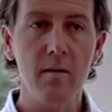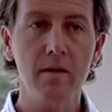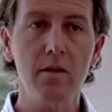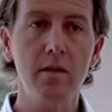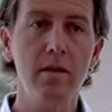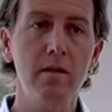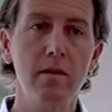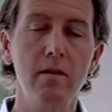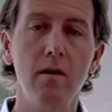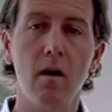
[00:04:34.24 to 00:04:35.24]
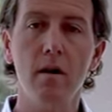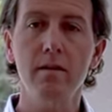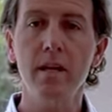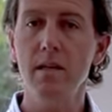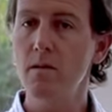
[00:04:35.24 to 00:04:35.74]
between the 2
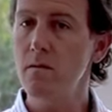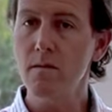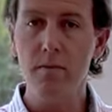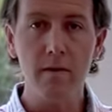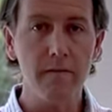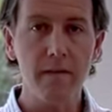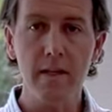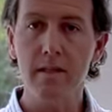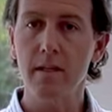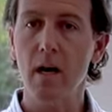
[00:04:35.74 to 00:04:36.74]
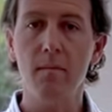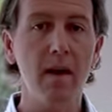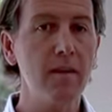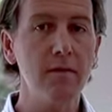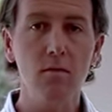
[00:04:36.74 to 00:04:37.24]
yards, and you can put a fence up,
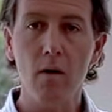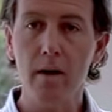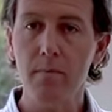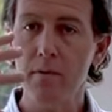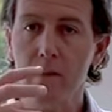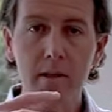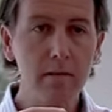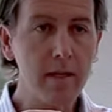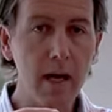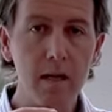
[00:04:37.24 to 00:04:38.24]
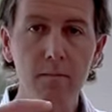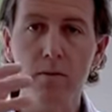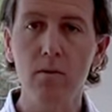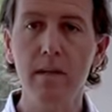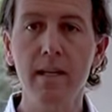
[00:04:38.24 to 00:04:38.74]
and if you want to put a little tiny
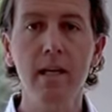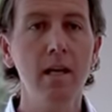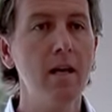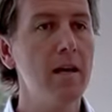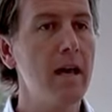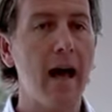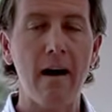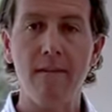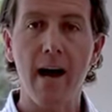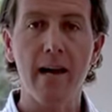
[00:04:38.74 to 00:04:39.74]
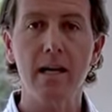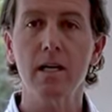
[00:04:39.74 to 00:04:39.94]
pool in, have at it,